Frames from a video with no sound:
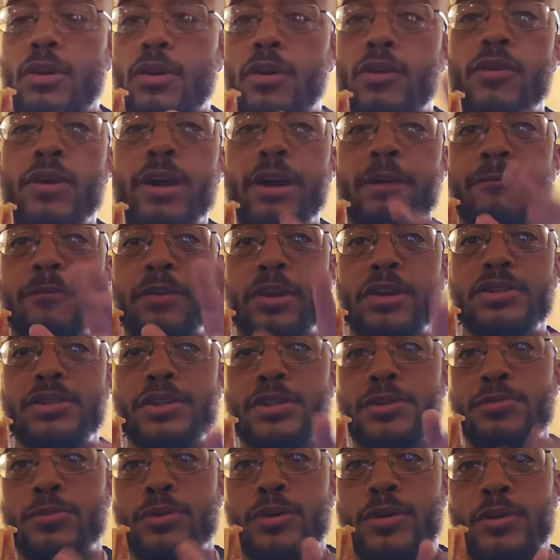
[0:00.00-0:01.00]
go ahead and finish
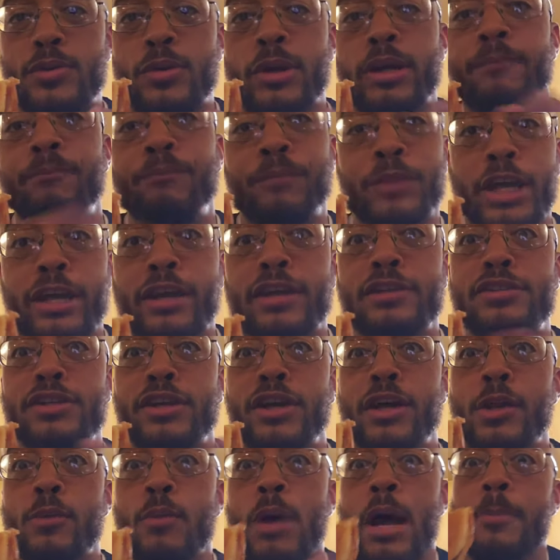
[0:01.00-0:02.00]
this real quick and get
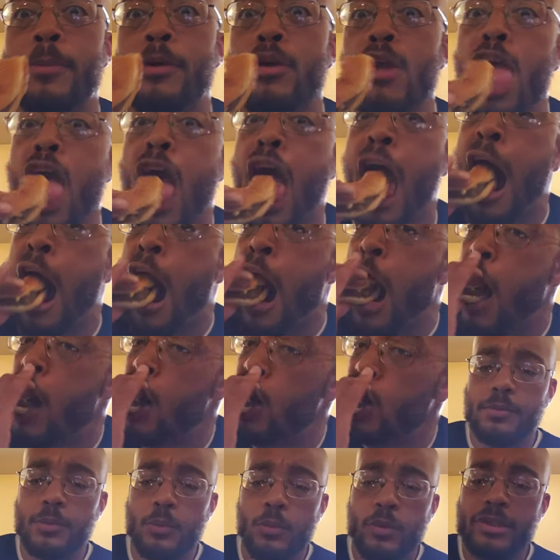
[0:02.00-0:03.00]
to the other Whopper.
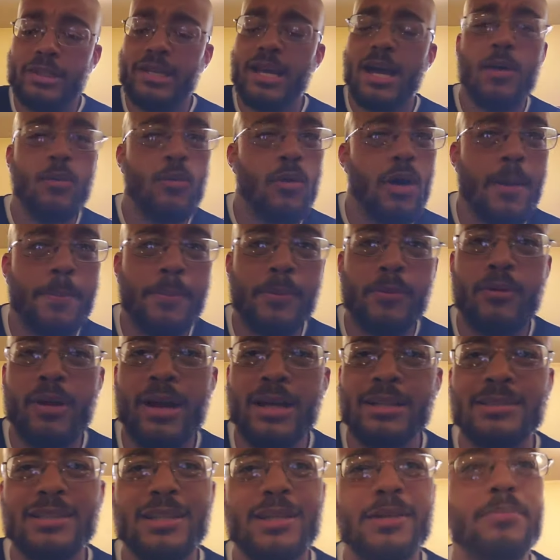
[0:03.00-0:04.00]
With that Whopper
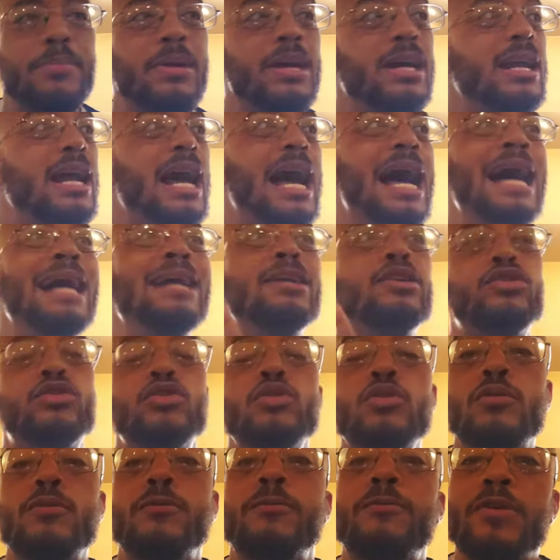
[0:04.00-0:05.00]
right there, man, I
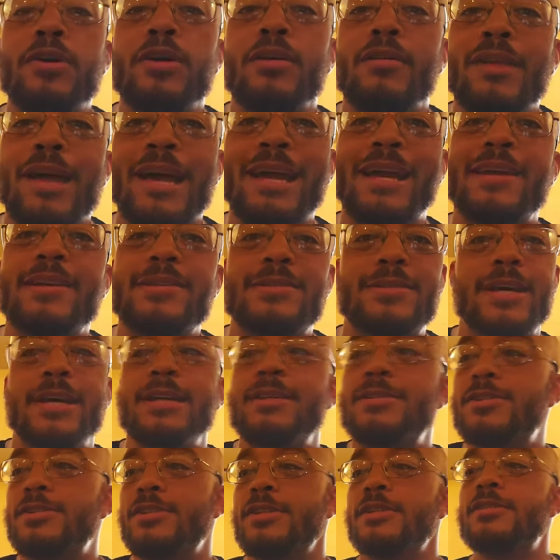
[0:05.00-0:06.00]
do feel like it
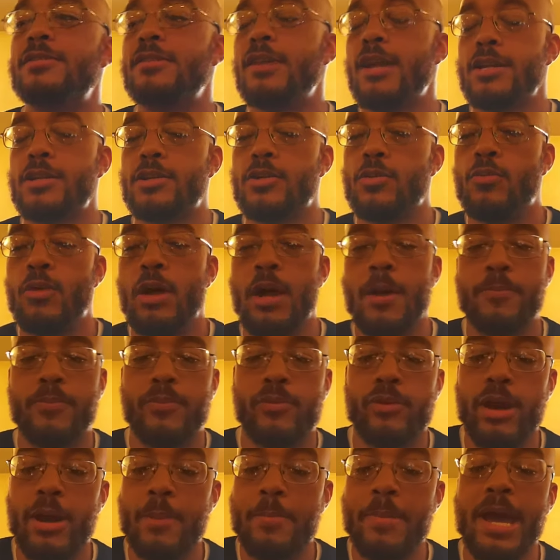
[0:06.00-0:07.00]
tastes just like the
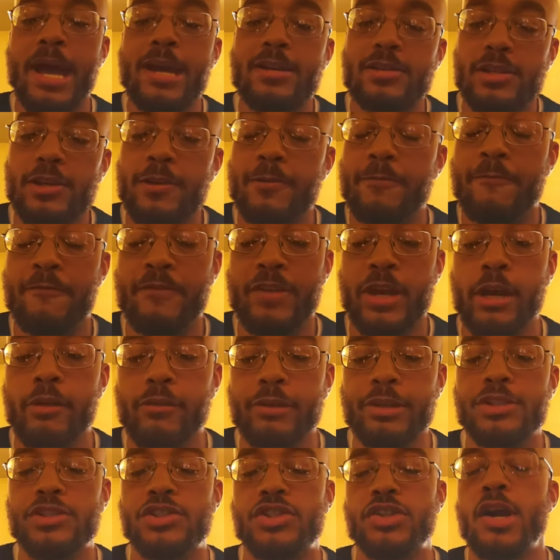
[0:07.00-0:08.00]
Whopper. I'm actually
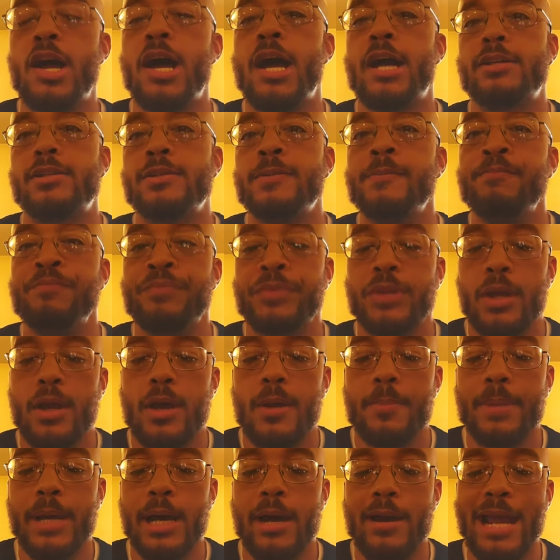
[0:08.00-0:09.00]
very shocked
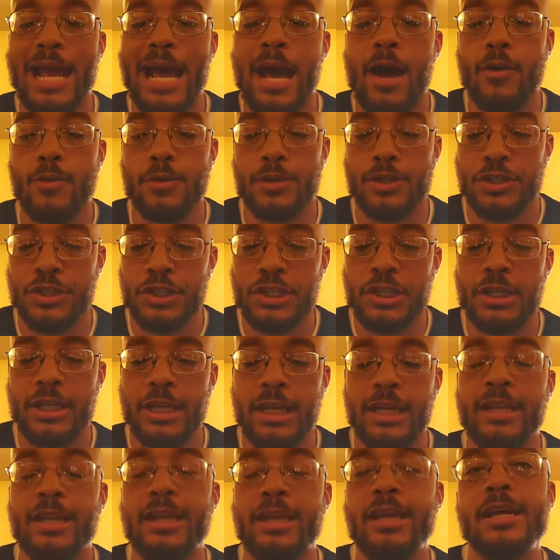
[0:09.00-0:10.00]
about how
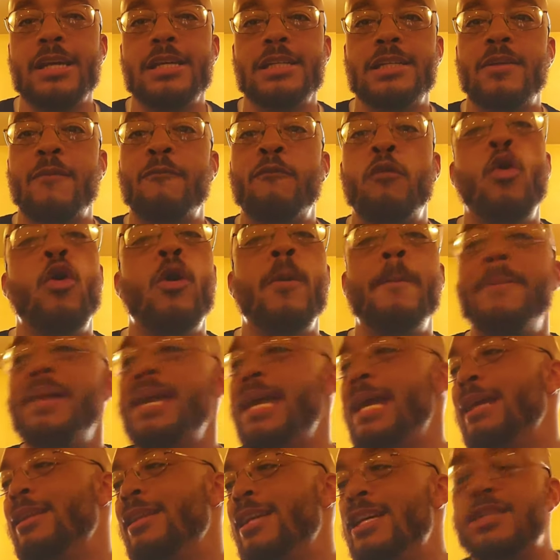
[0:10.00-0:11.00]
good it is for
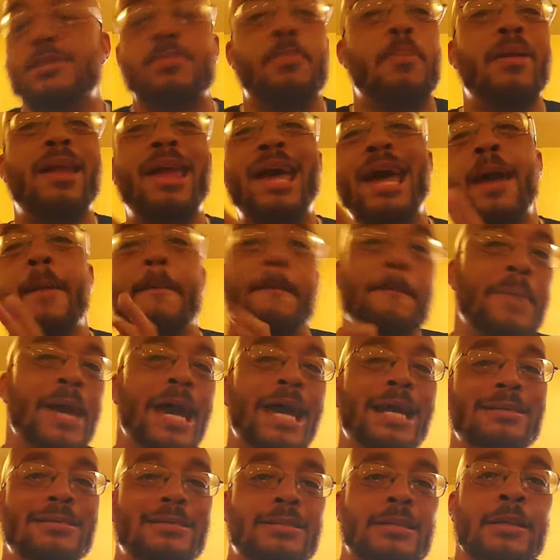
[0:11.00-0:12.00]
being this
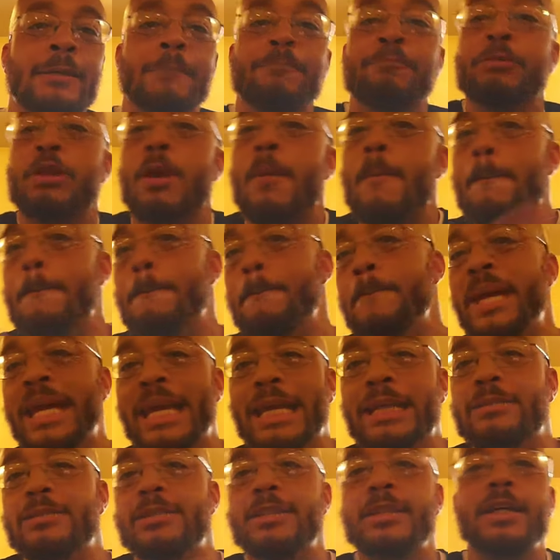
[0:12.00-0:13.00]
plant-based
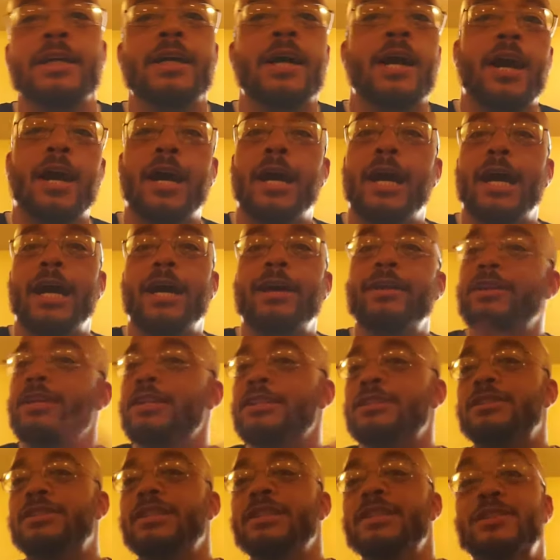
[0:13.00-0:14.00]
meat, uh,
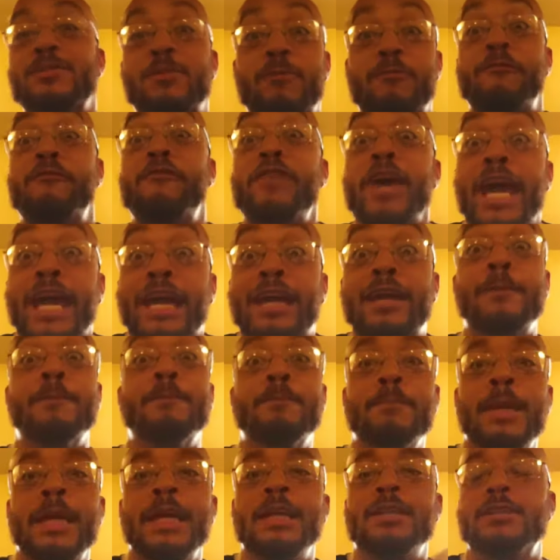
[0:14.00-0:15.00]
this this
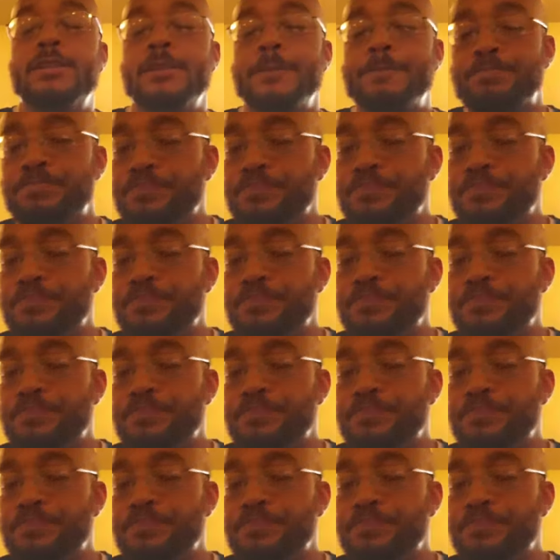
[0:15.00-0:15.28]
fake meat.